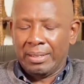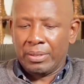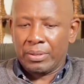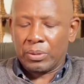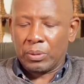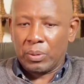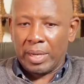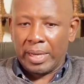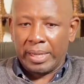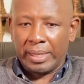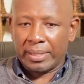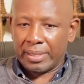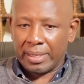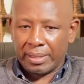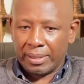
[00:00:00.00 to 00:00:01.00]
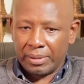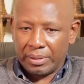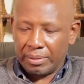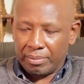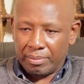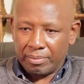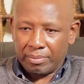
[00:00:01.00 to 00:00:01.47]
So I decided
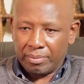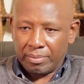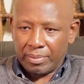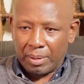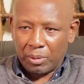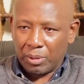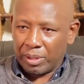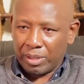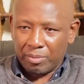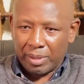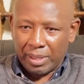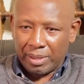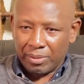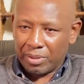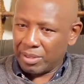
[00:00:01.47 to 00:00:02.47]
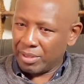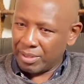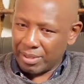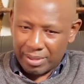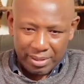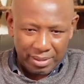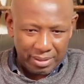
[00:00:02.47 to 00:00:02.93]
I'm going to give my life to
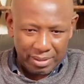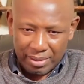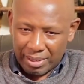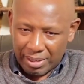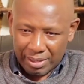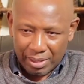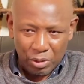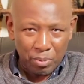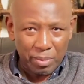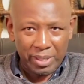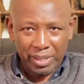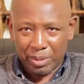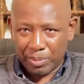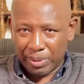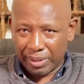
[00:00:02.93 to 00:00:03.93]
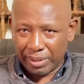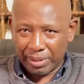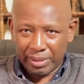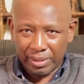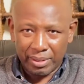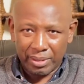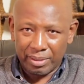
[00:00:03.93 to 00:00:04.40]
Jesus under new
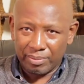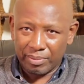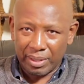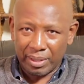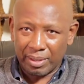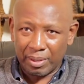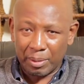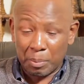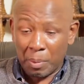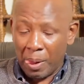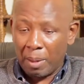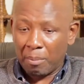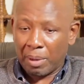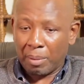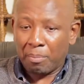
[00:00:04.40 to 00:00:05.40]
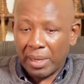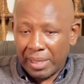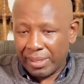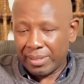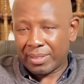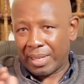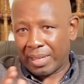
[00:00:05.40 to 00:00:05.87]
management. Um, my
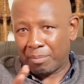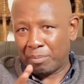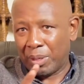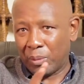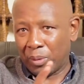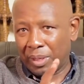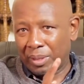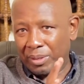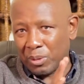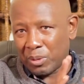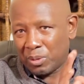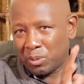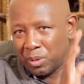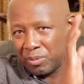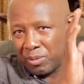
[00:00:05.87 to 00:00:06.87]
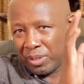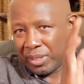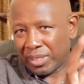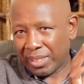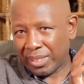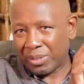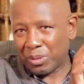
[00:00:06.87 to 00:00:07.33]
buddies, at uh, meanwhile, because we had
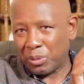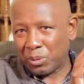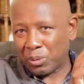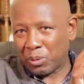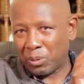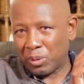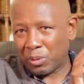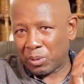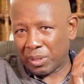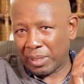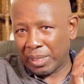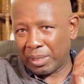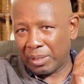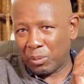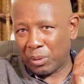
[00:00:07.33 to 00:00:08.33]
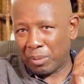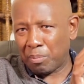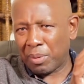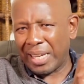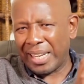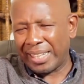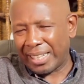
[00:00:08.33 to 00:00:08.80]
finished high school, so it was like we
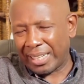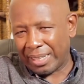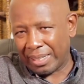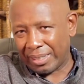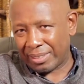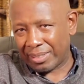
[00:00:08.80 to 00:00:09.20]
had planned like a